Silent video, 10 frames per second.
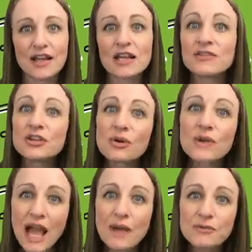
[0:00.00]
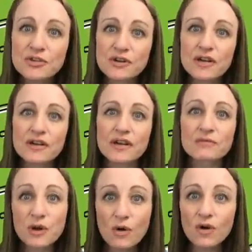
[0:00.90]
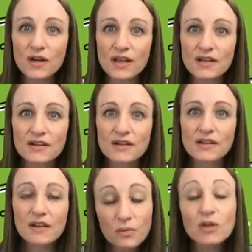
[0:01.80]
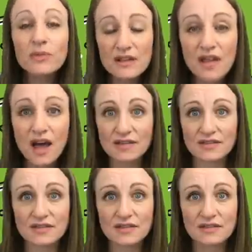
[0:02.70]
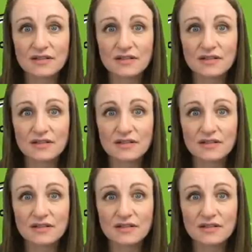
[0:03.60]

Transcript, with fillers: And if you don't capture it and record it, it will be lost.